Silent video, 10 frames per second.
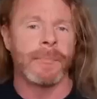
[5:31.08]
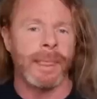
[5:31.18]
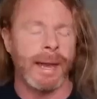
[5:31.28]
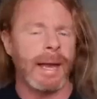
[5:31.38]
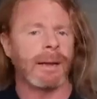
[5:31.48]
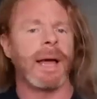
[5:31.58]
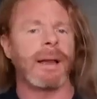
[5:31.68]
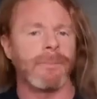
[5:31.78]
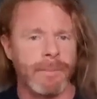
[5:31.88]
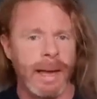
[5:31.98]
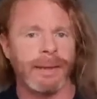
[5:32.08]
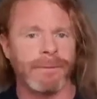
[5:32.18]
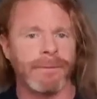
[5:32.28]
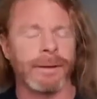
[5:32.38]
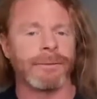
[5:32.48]
I got a lot of
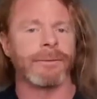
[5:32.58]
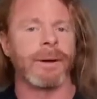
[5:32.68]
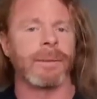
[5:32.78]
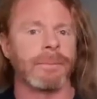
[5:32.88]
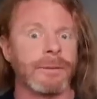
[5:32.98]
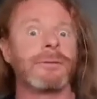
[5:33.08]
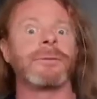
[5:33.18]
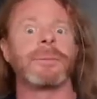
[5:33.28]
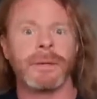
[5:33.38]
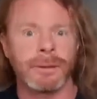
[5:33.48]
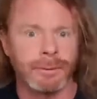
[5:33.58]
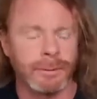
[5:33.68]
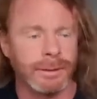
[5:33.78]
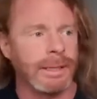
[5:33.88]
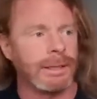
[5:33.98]
benefit from
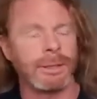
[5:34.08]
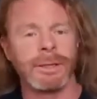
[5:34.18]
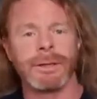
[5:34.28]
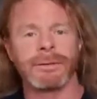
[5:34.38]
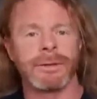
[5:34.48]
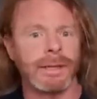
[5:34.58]
spiritual teachings,